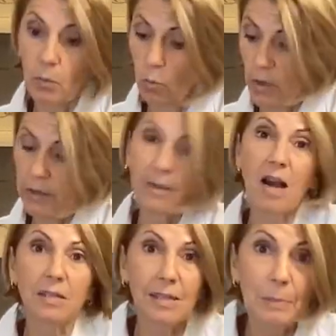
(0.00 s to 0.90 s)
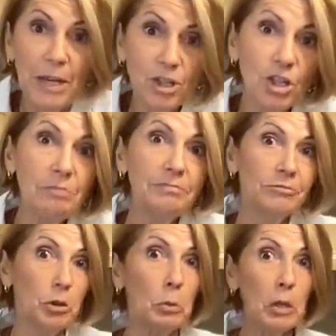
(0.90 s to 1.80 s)
with constipation,
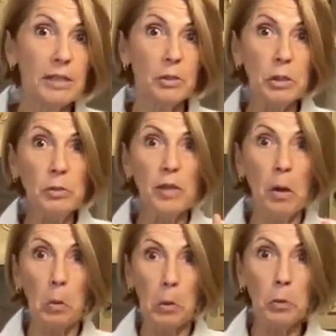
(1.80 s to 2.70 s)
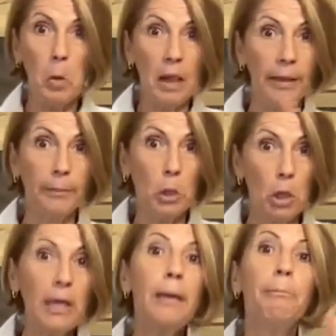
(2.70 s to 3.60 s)
don't like to use that word while I'm
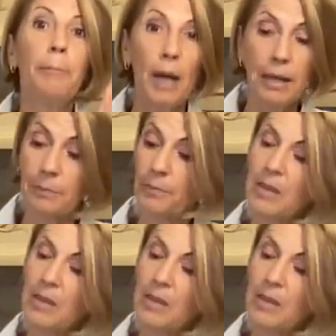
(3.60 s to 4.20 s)
cooking, but